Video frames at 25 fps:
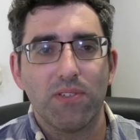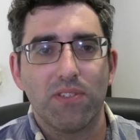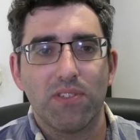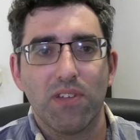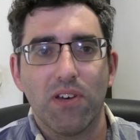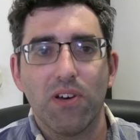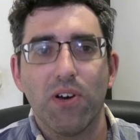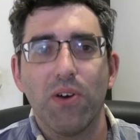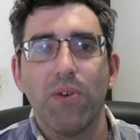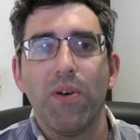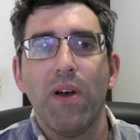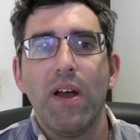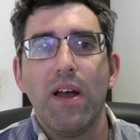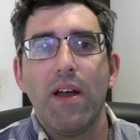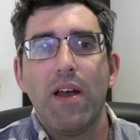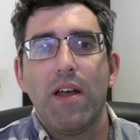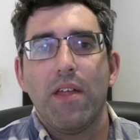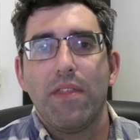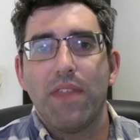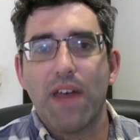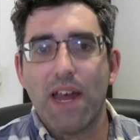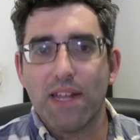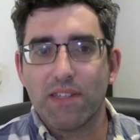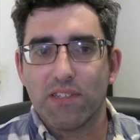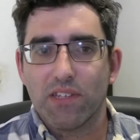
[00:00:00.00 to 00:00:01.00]
So
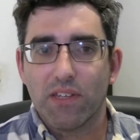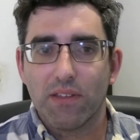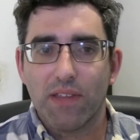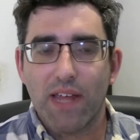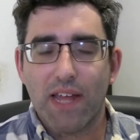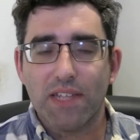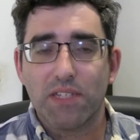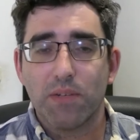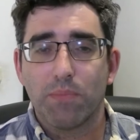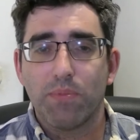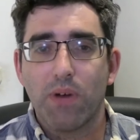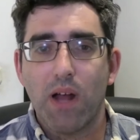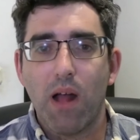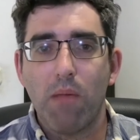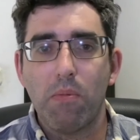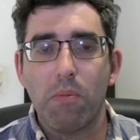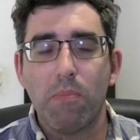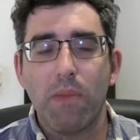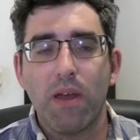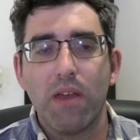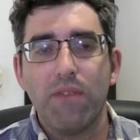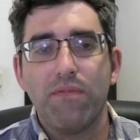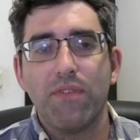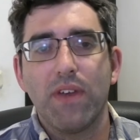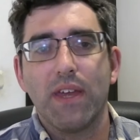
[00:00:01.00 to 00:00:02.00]
that's a
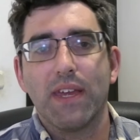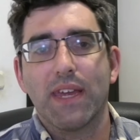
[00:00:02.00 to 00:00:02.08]
problem I've